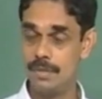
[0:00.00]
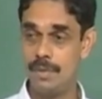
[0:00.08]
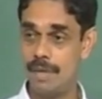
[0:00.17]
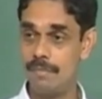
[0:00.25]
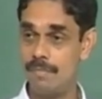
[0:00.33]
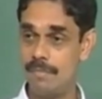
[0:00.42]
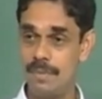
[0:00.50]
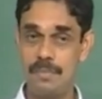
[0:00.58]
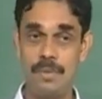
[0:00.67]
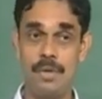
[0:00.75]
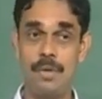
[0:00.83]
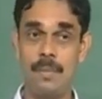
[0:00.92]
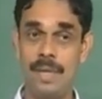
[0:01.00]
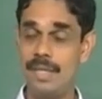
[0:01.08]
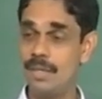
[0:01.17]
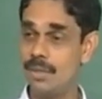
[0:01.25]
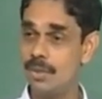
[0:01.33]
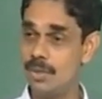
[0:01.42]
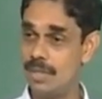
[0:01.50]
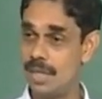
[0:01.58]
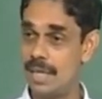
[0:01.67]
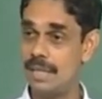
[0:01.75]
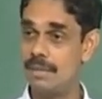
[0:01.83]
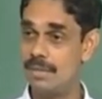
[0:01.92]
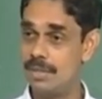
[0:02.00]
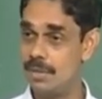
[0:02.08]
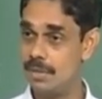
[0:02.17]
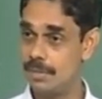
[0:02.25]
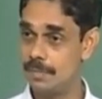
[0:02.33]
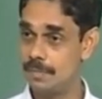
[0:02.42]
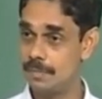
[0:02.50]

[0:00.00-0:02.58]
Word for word: if you have if your domain includes r equal to 0